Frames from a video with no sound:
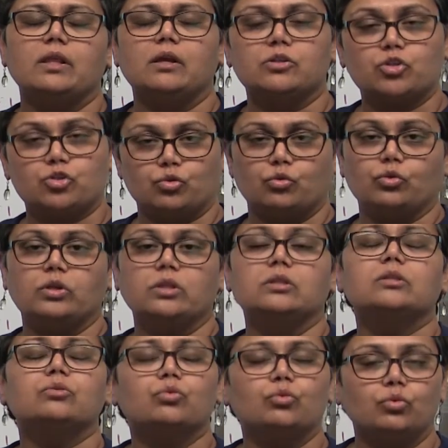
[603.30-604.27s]
they are stored
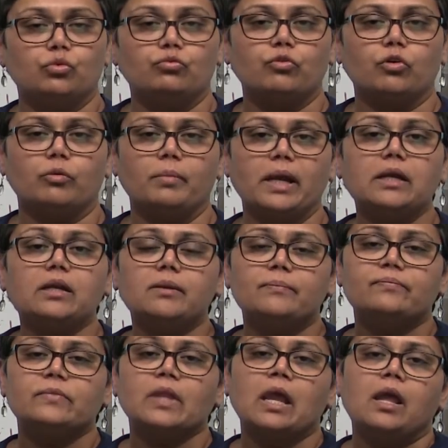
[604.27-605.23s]
in the Kudu format.
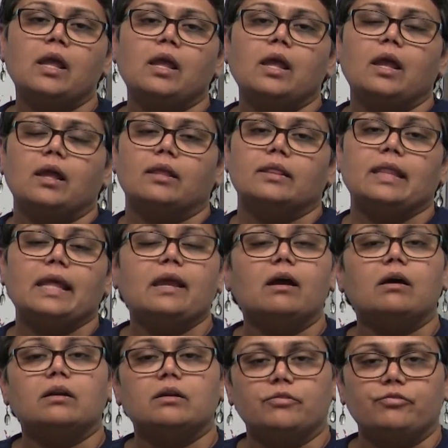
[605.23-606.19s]
they
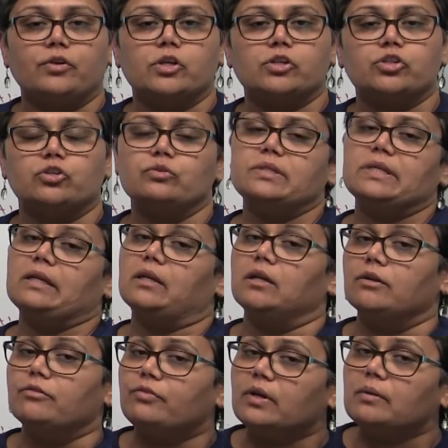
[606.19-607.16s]
are refreshed using a
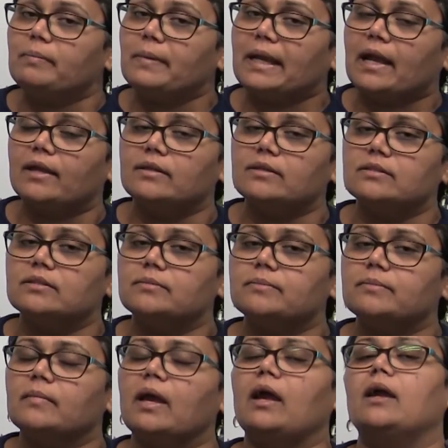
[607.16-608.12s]
different
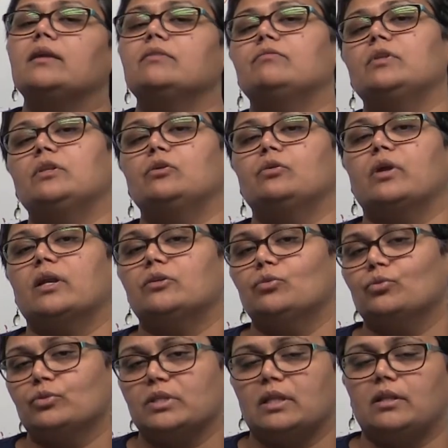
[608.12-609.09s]
mechanism, and we'll look at
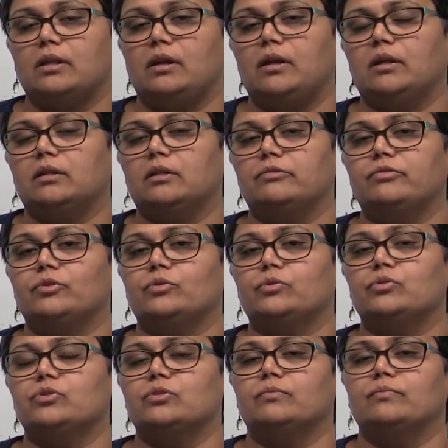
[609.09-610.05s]
those analytical
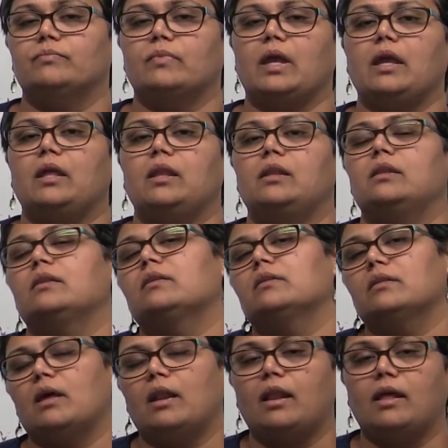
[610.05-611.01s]
views in
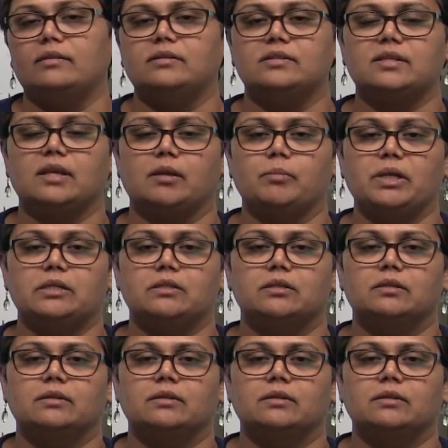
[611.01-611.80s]
another segment.